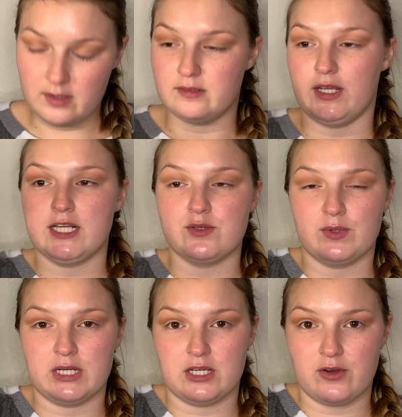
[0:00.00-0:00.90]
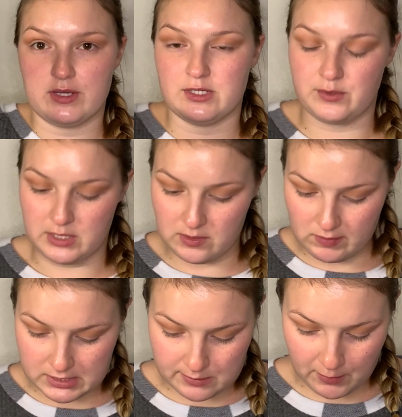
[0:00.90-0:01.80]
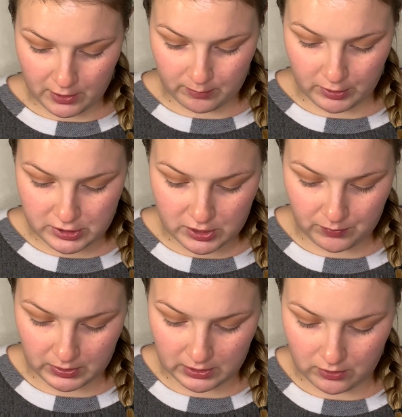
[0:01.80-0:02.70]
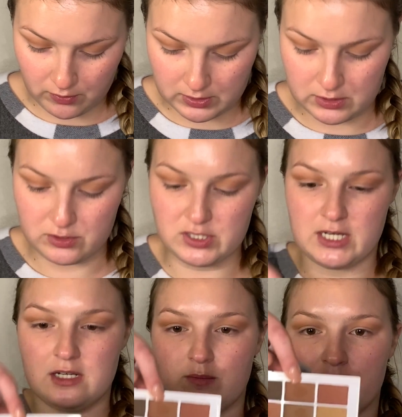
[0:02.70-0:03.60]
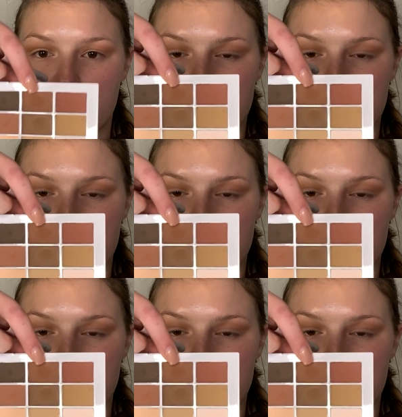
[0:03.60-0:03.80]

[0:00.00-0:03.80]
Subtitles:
Next, we're gonna go into an even smaller brush and we're gonna go into shade number